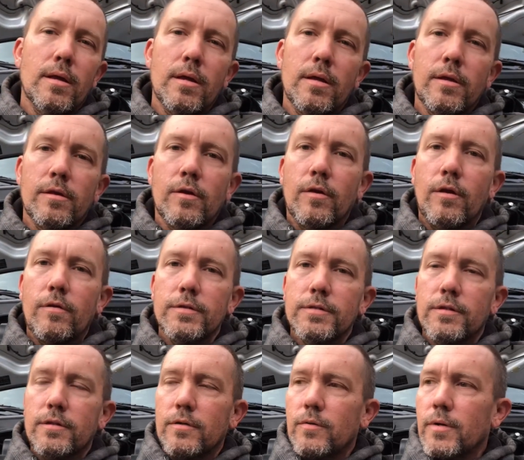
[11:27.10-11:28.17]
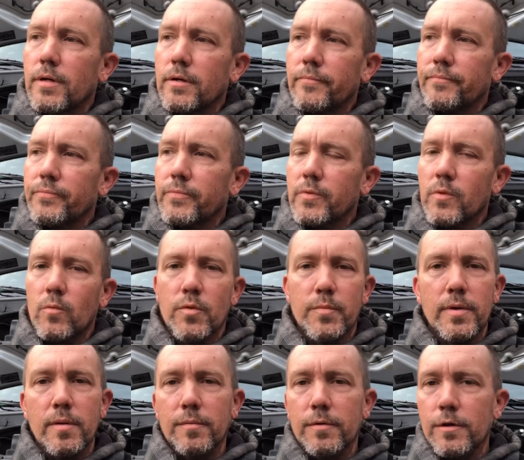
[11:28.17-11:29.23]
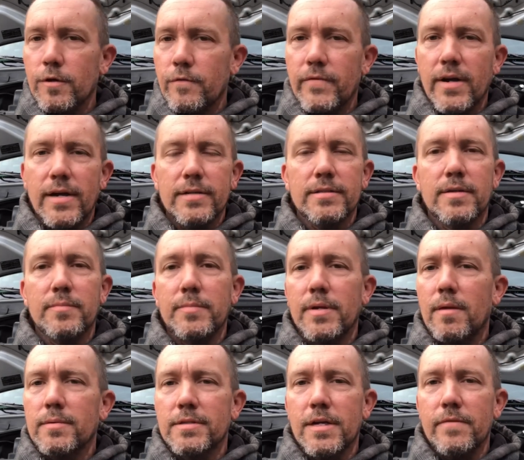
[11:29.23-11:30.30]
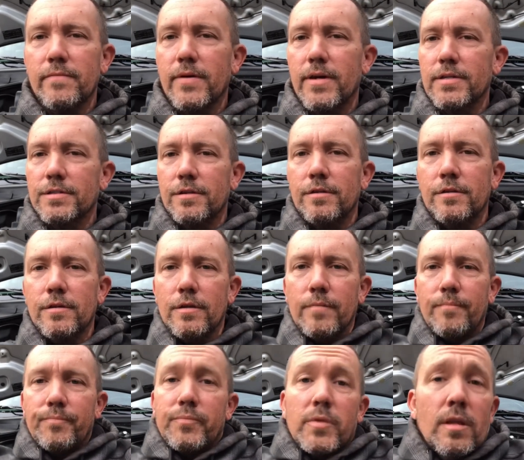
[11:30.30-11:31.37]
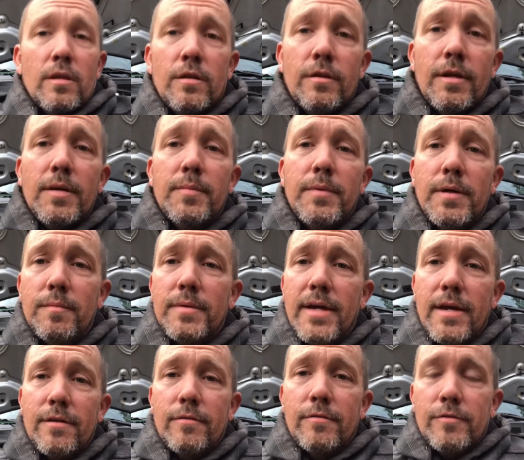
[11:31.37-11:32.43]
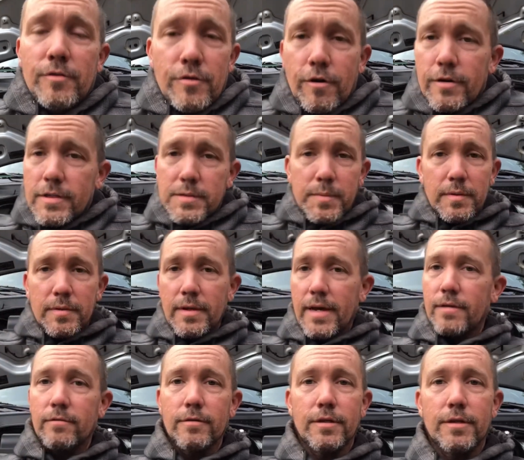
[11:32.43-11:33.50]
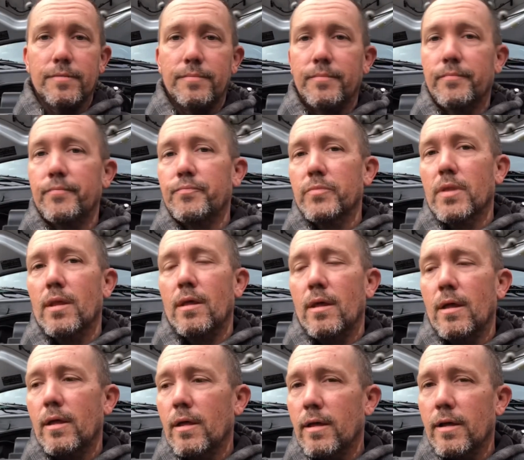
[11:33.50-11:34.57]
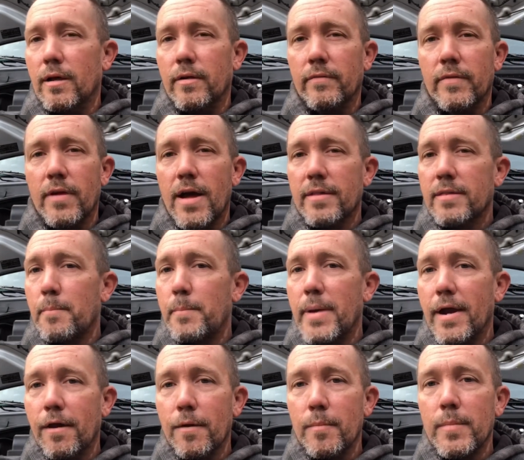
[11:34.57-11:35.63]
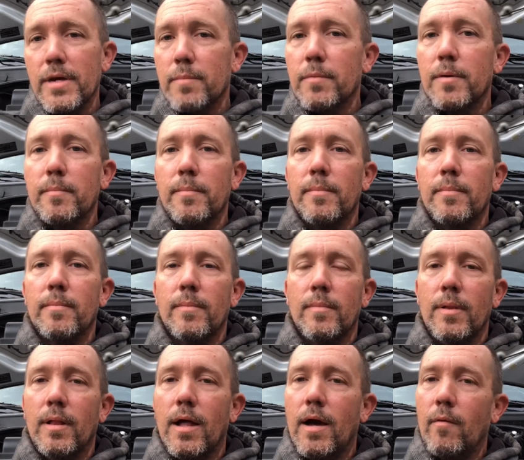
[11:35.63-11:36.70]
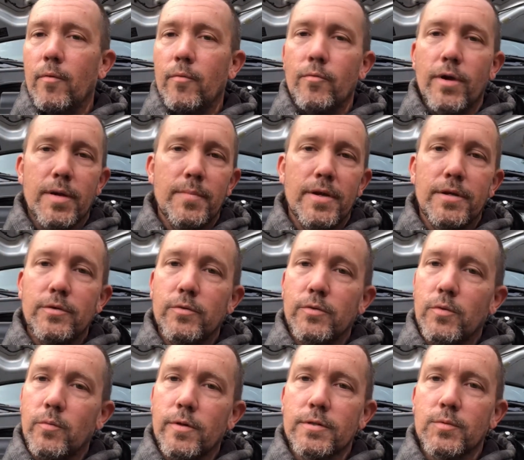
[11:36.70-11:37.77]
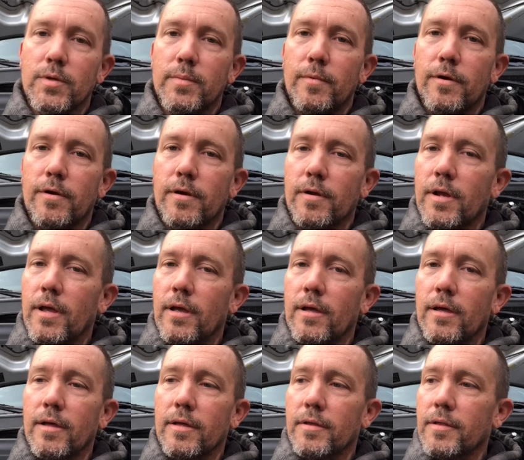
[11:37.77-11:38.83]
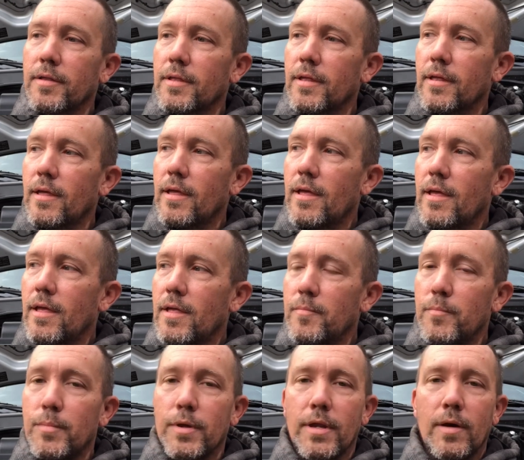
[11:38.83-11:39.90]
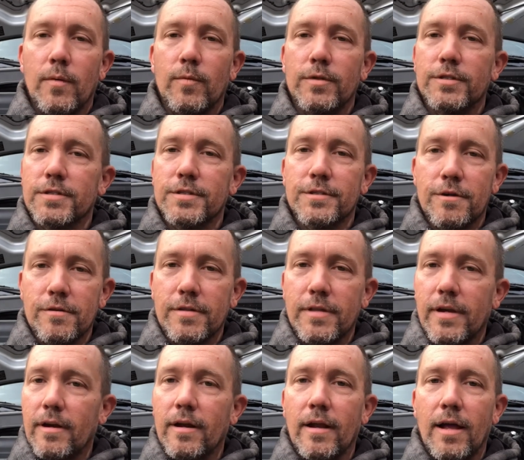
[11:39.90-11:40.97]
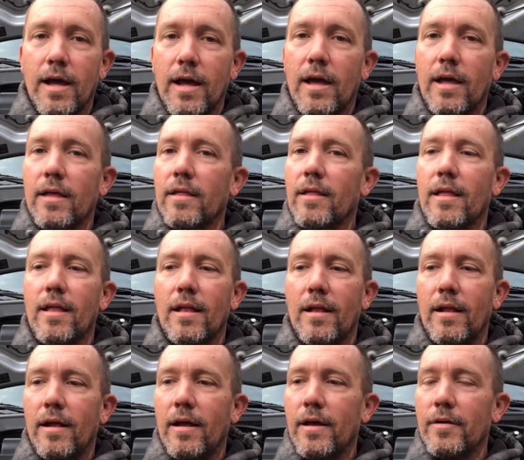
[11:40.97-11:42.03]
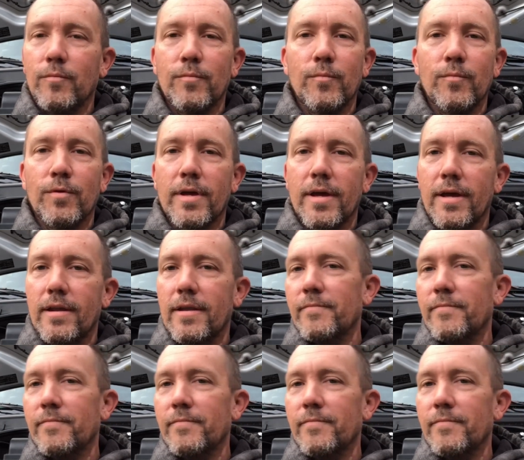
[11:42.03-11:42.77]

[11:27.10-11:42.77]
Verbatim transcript: And you know, also uh, with being able to go fast and being able to stop fast, you need to be able to handle, your car needs to be able to handle good. Uh, at the bare minimum, I would recommend doing the rear sway bar, uh, but I would just start there. I, I can't